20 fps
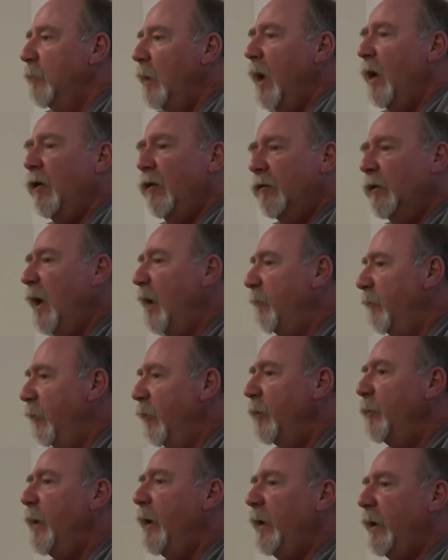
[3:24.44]
Not
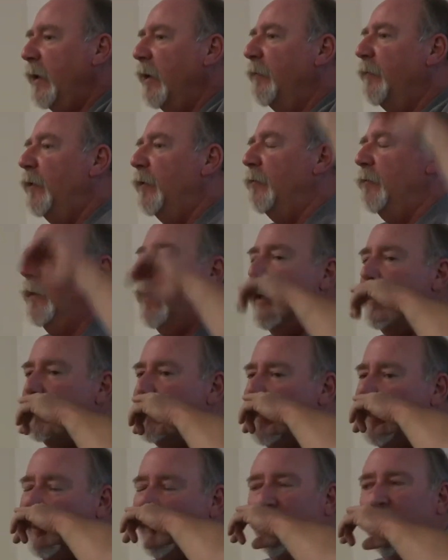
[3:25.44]
very many of you.
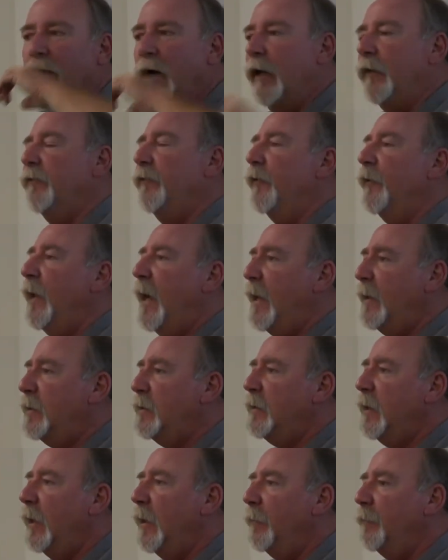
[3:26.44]
I'll tell you what, for
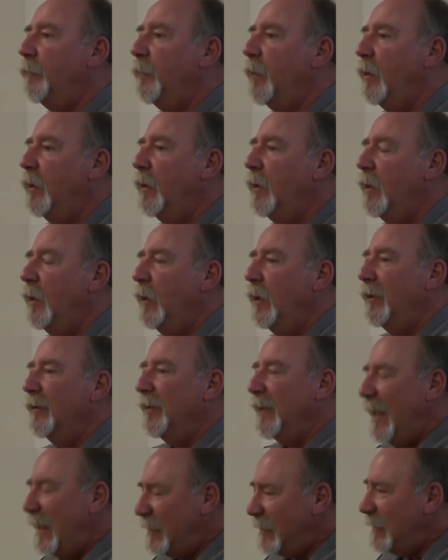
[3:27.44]
that
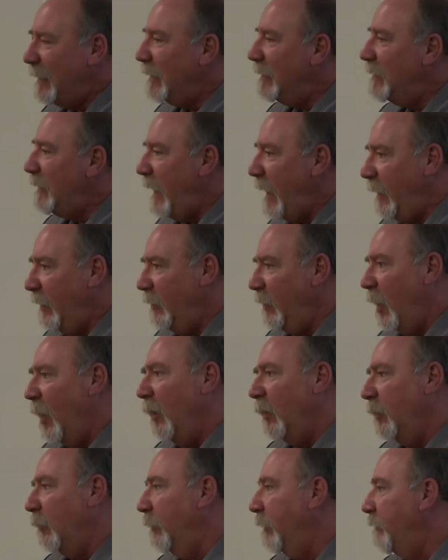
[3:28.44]
less than
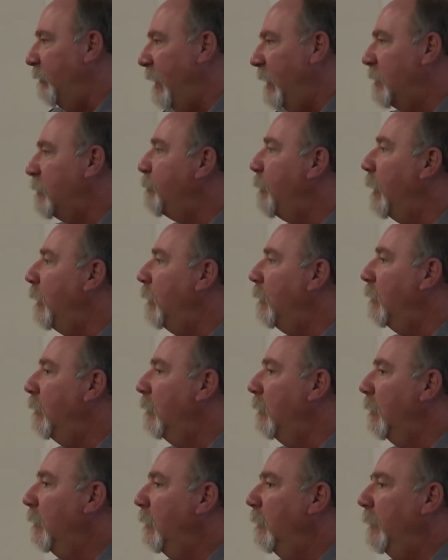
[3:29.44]
$10 investment
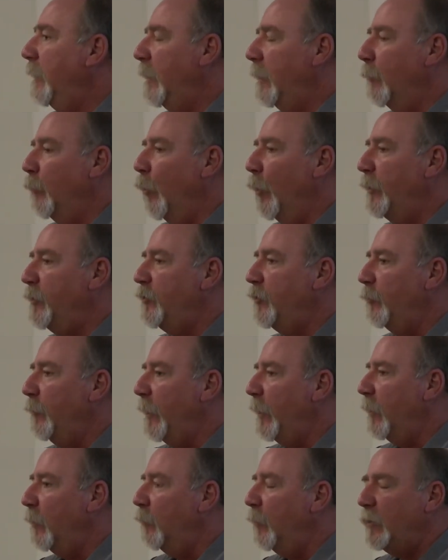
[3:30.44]
in a moisture
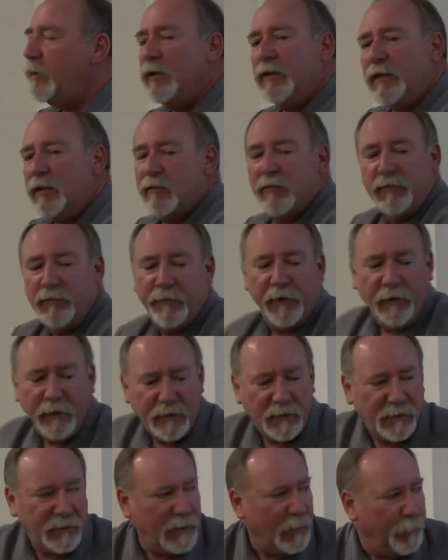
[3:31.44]
meter, which is a
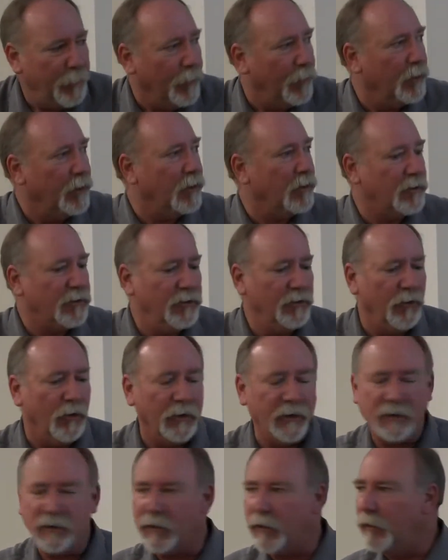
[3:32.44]
very simple little
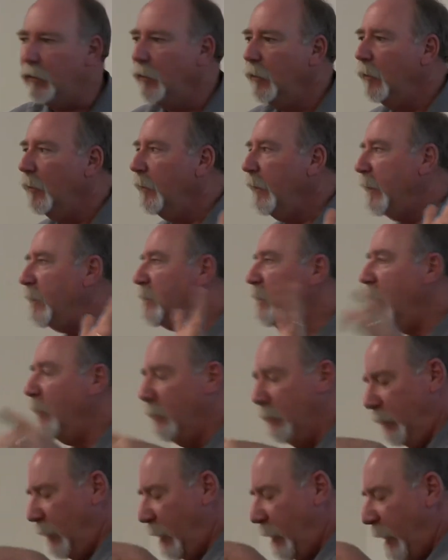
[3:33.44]
tool. It's
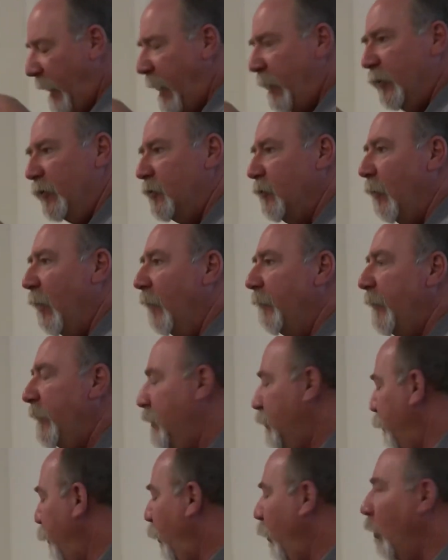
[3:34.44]
a 8 or 12
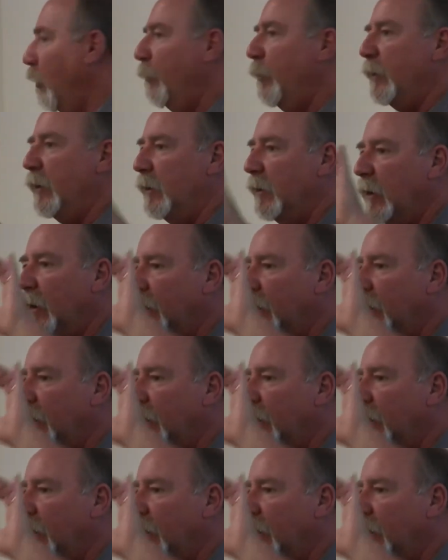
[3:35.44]
inch probe with a